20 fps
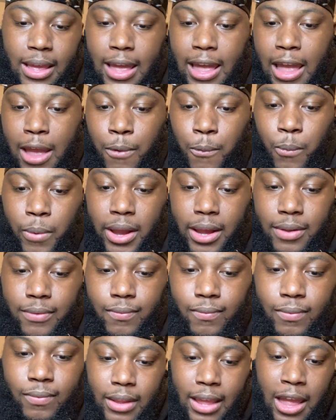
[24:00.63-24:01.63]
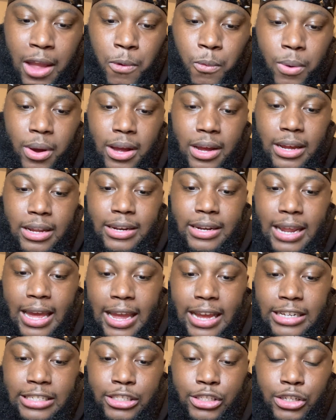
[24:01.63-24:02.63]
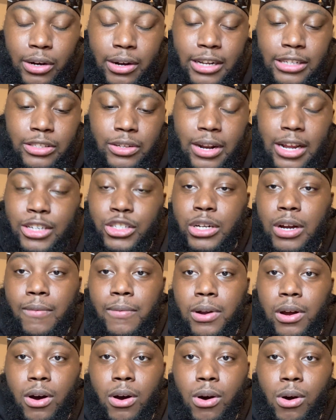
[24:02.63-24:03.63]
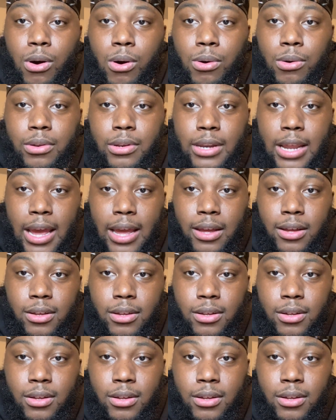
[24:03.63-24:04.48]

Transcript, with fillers: and went and went a day's journey. So they traveled a whole day.